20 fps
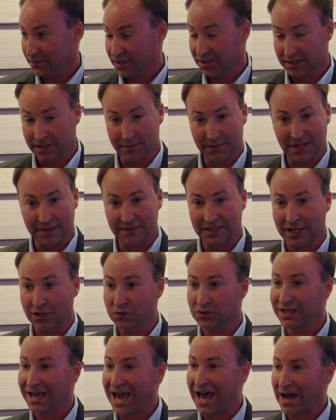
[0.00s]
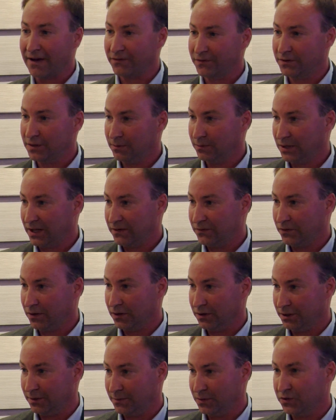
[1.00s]
Sometimes they lose half of their blood
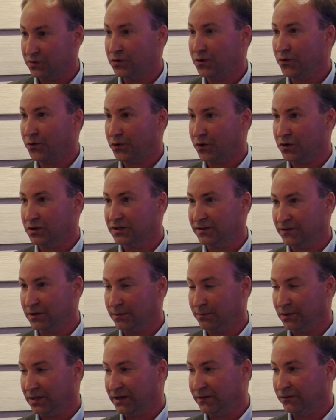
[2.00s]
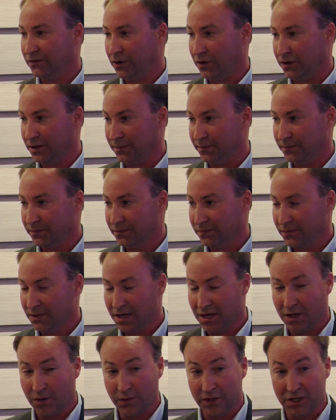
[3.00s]
volume or 2/3 of their blood volume.
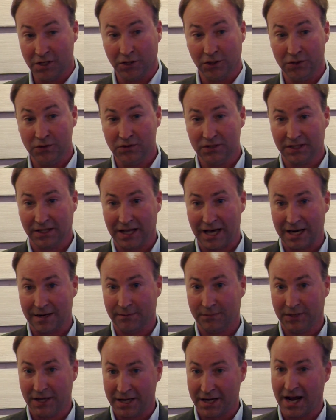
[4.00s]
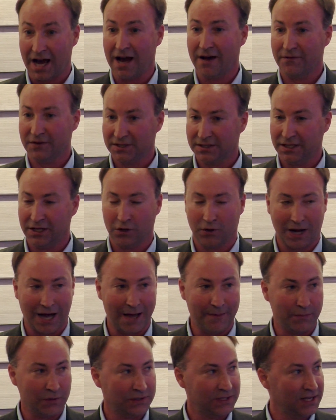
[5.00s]
When you lose a lot of blood, obviously you're
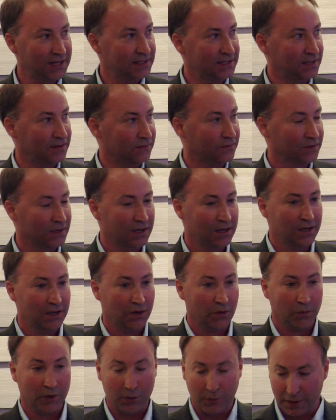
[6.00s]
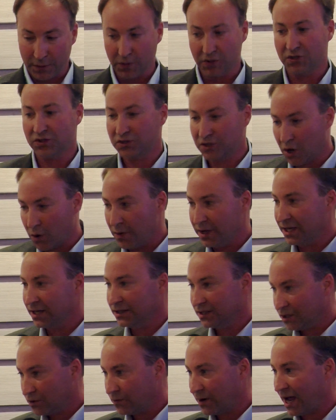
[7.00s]
hypotensive. When we were sewing
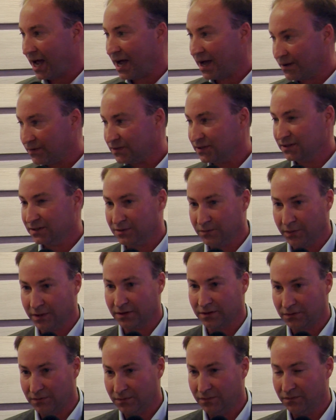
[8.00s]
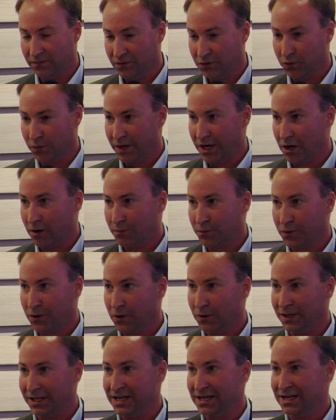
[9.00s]
in the grafts with
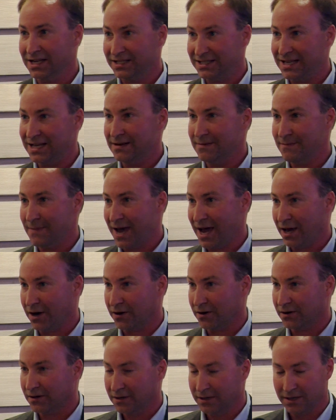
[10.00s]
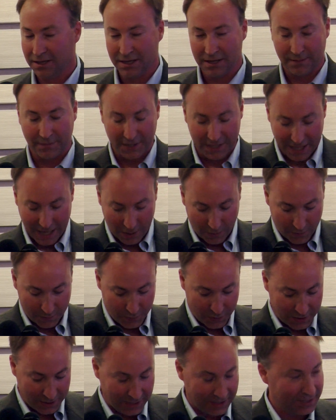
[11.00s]
3-O-proline, it didn't matter. But now we're
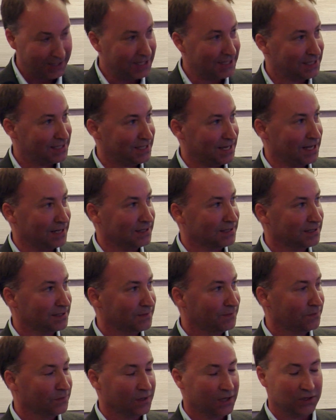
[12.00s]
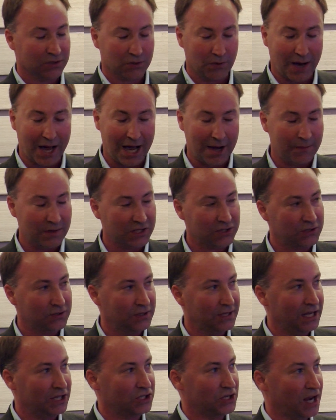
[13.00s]
putting in these stents. So how much
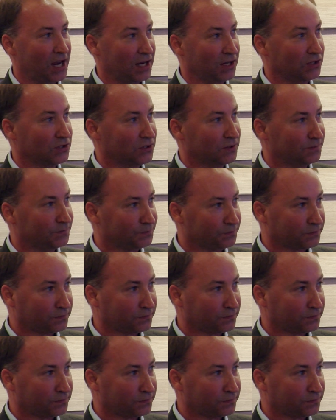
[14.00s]
do they change?